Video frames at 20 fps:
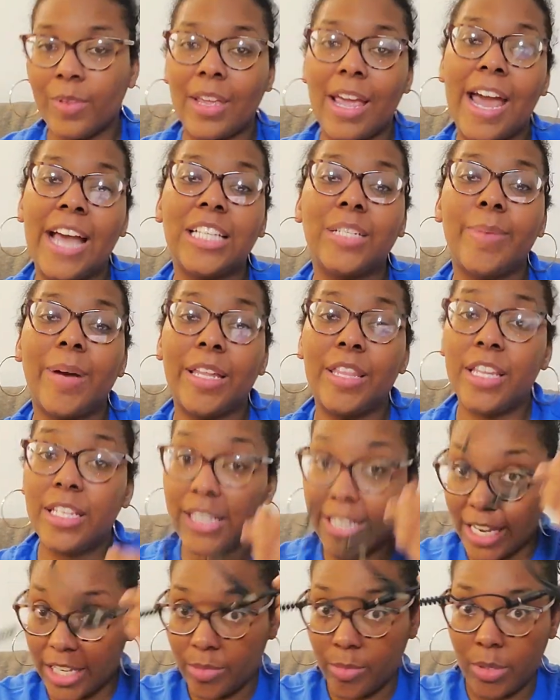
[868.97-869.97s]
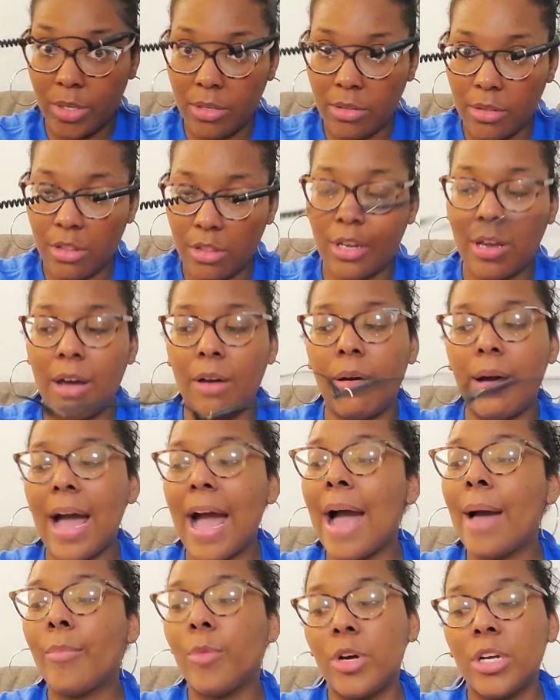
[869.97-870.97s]
I had to buy the attachment, so
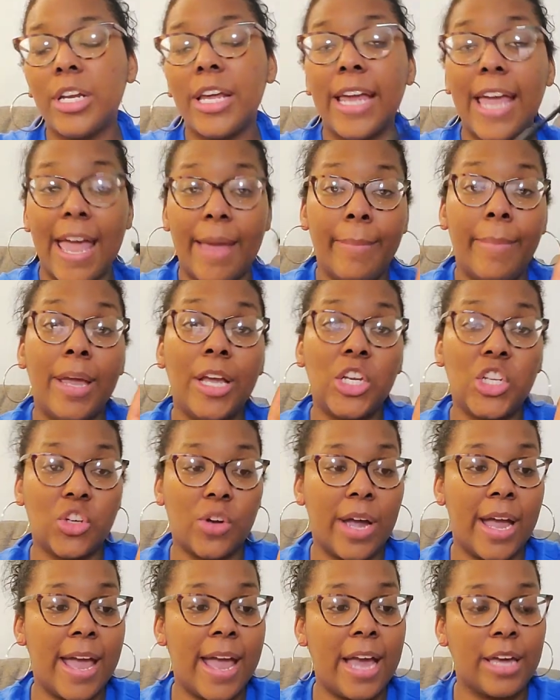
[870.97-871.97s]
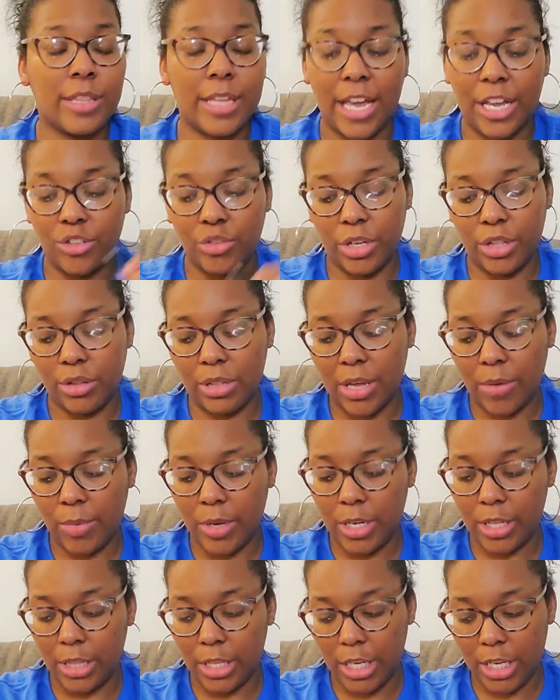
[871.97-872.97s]
I'm gonna make sure I ask Andre so that we
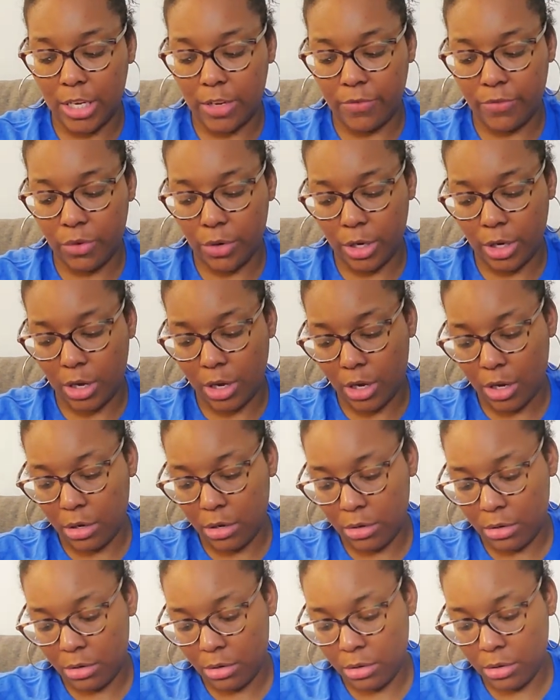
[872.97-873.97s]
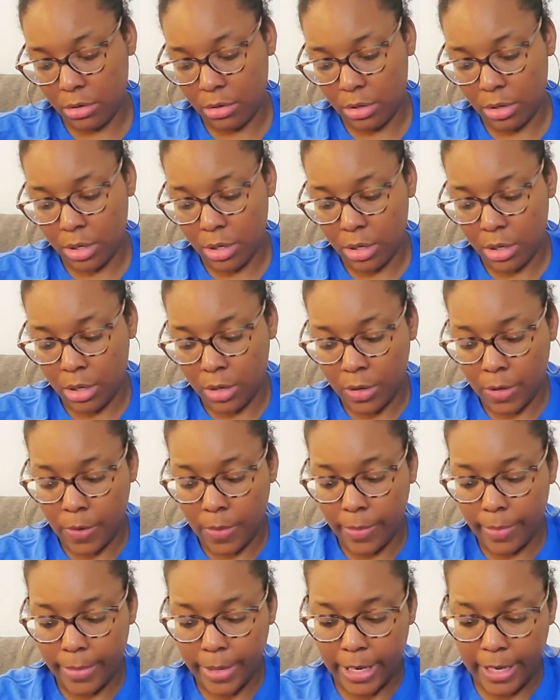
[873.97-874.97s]
can link it for y'all.
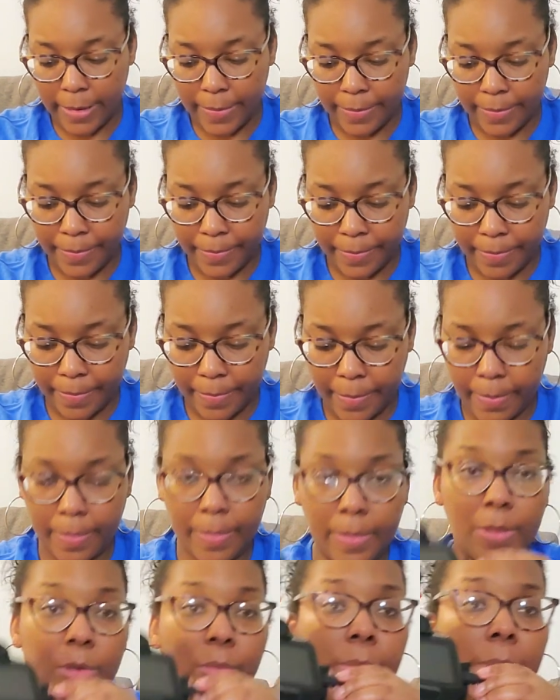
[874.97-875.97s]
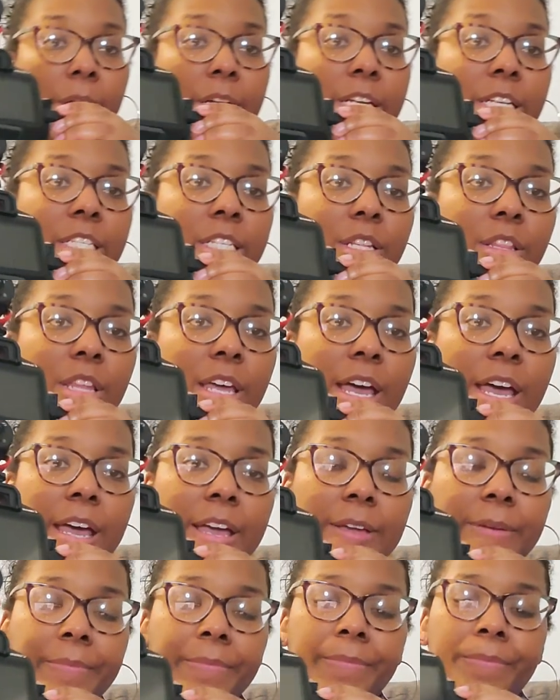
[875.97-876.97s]
But plug it into the
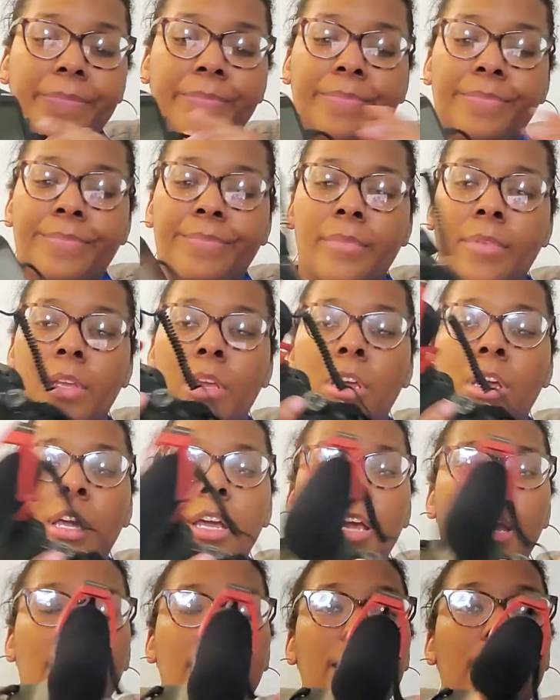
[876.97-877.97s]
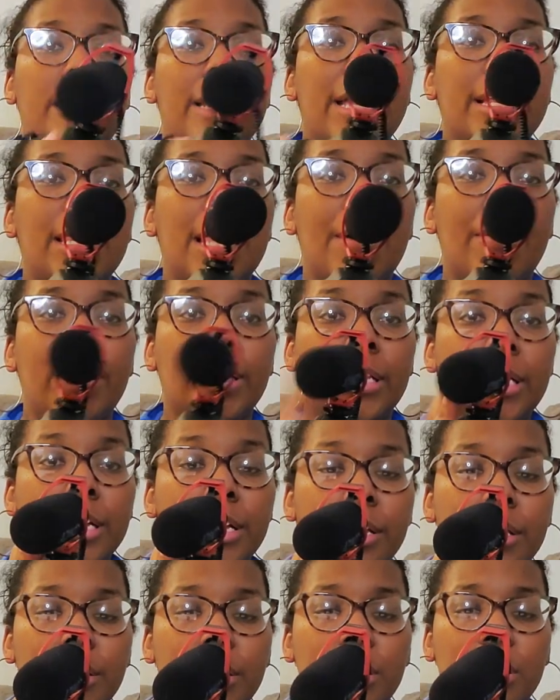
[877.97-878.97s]
side, then that's how it
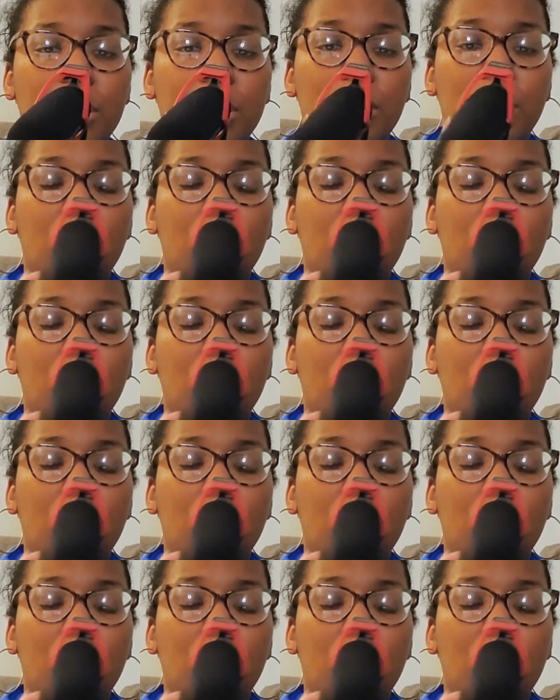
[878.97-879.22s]
looks.